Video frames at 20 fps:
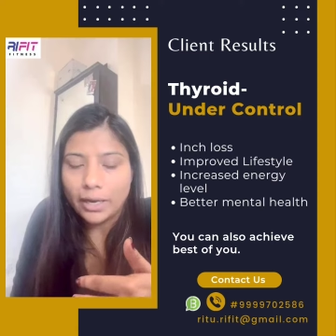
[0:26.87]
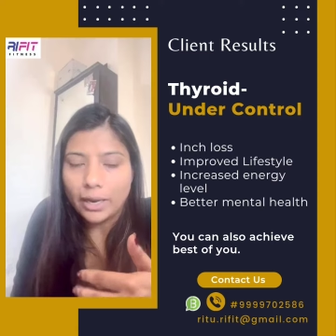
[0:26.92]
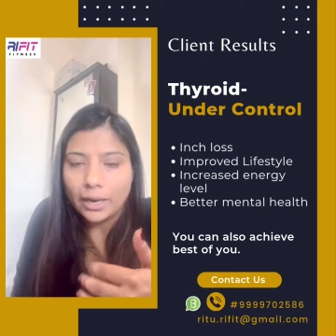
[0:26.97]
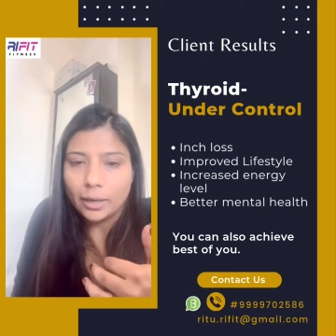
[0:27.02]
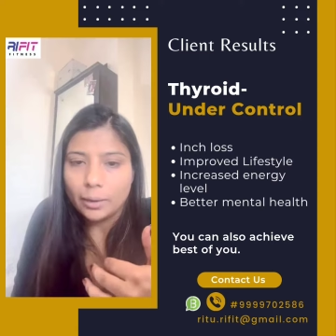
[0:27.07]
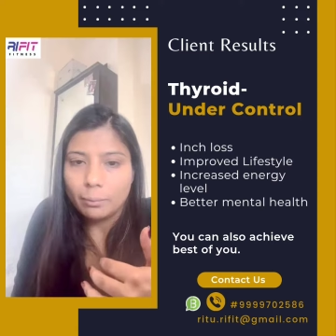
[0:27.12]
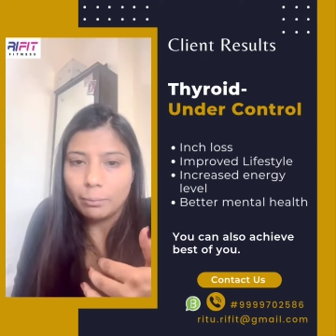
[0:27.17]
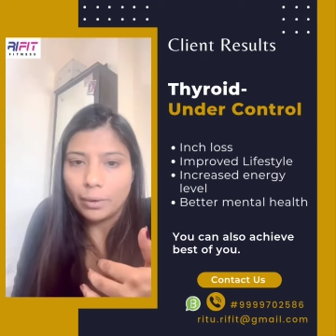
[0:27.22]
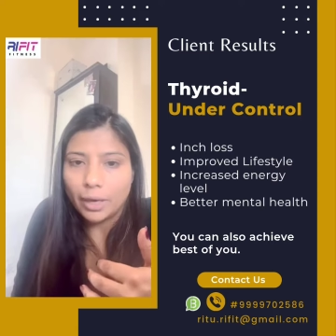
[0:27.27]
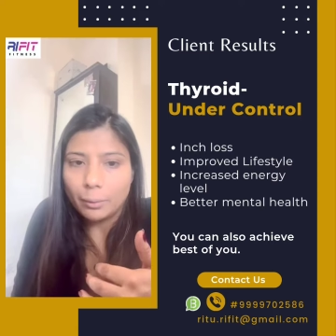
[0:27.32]

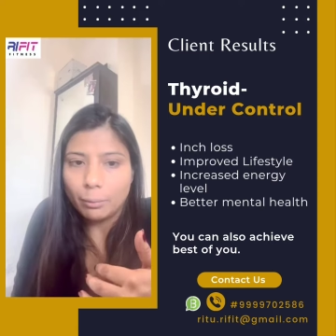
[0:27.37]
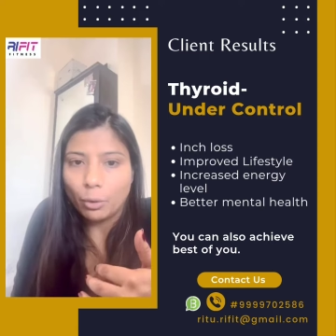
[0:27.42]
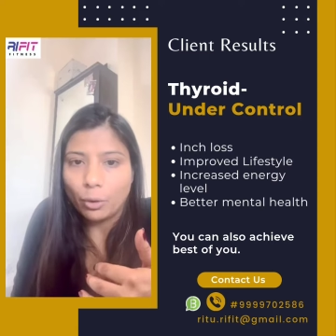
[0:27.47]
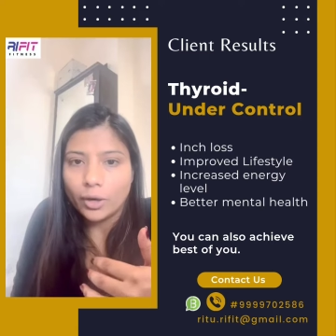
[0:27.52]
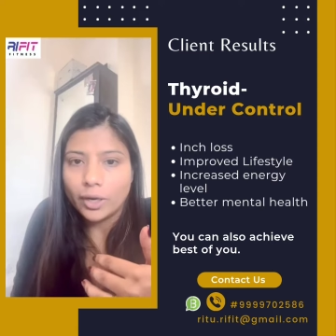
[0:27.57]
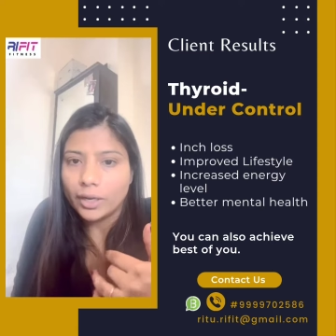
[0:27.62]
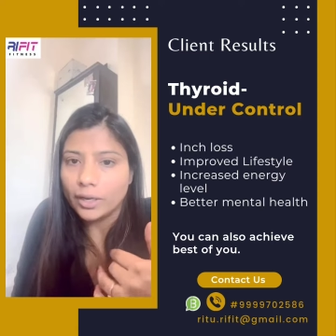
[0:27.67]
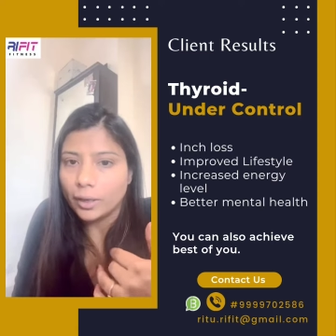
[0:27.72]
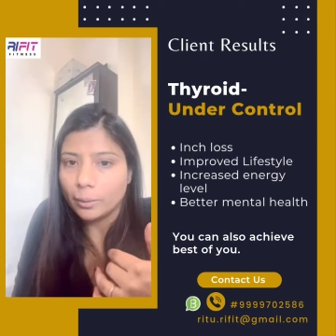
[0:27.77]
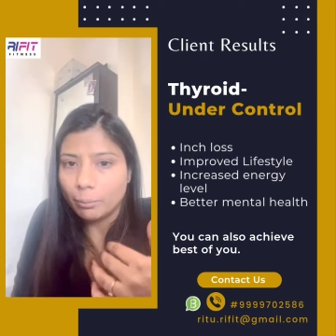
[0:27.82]
and my
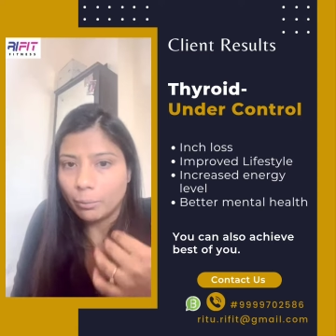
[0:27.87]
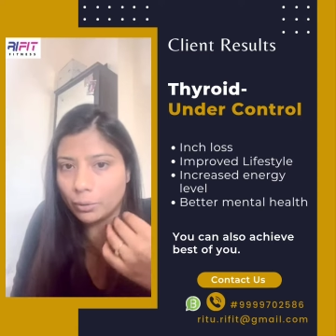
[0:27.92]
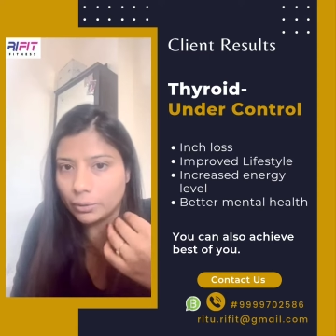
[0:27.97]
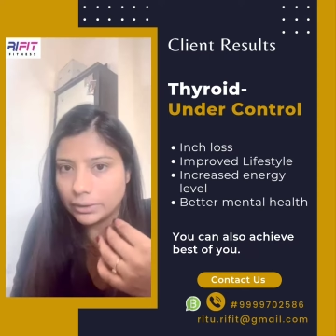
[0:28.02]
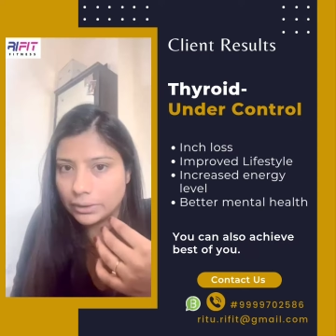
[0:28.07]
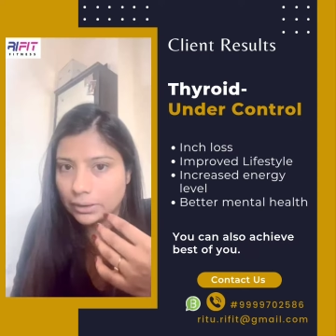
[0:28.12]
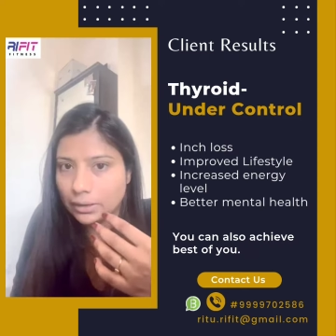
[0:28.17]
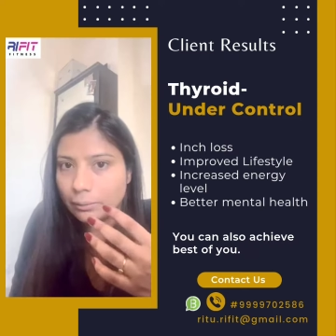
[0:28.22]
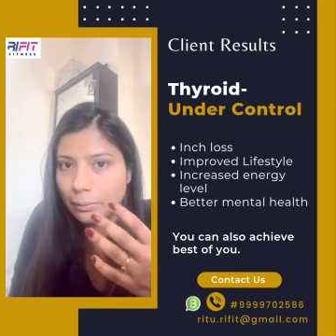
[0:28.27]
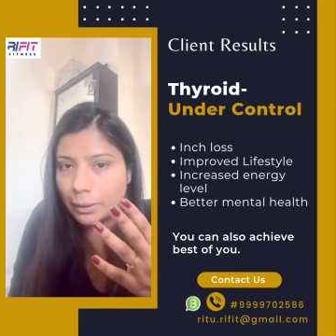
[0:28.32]
body and
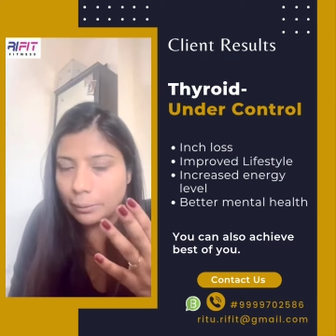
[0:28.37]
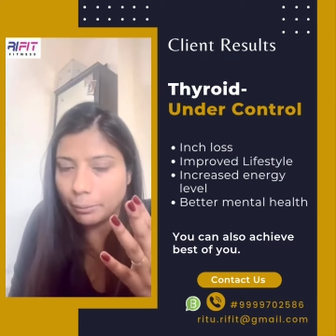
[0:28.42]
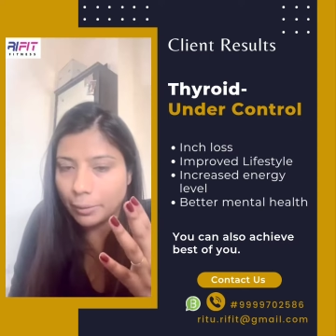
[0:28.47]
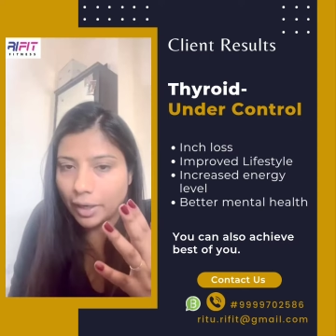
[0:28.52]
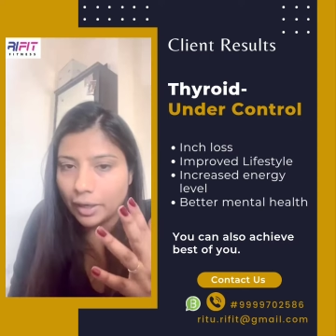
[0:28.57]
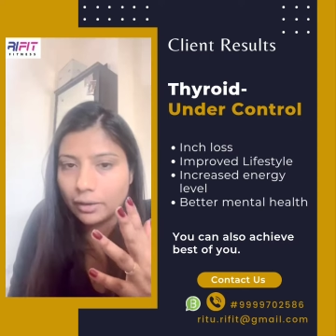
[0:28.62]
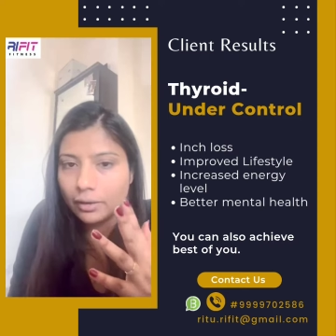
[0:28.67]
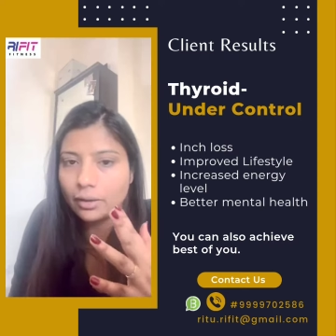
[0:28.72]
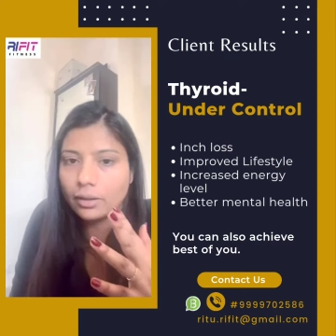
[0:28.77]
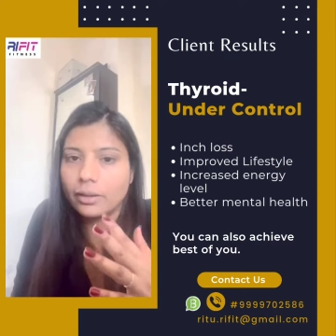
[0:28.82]
personal and
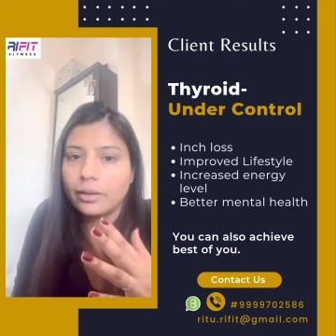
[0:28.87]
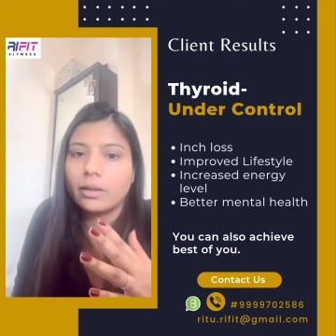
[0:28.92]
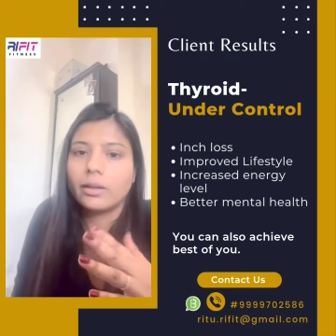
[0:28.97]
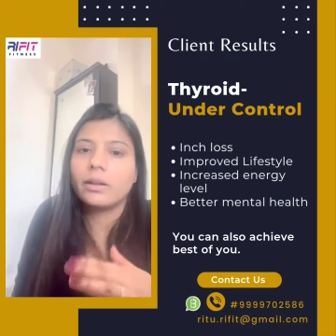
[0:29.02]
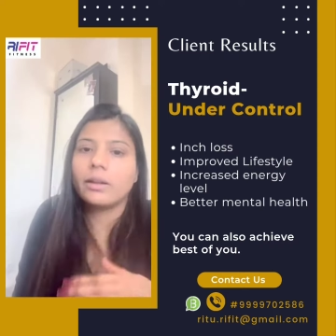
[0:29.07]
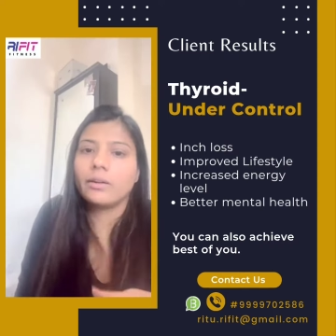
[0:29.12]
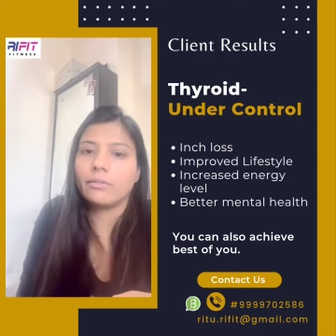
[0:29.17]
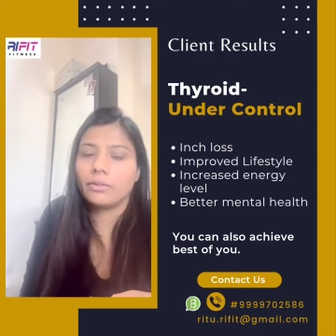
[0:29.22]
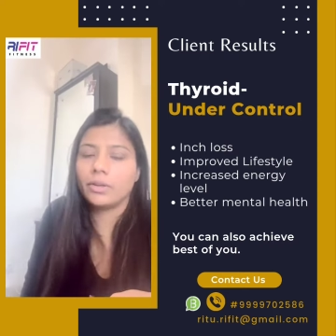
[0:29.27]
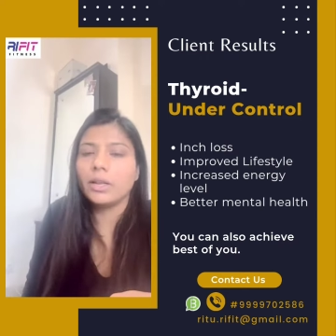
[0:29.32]
mental
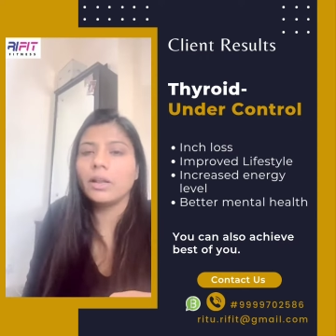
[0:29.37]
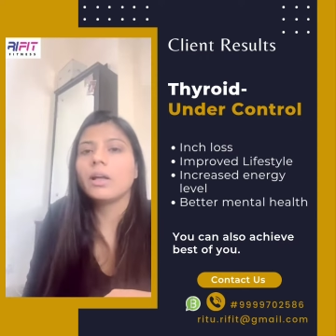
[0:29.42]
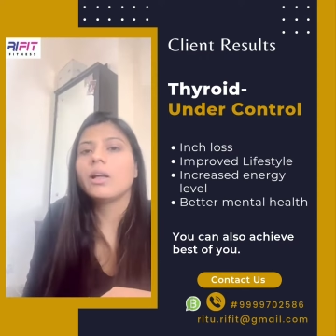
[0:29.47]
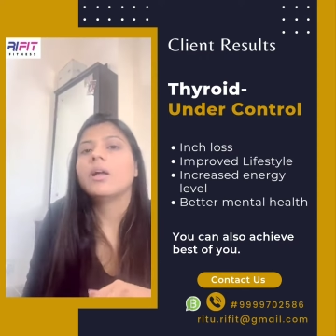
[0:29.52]
level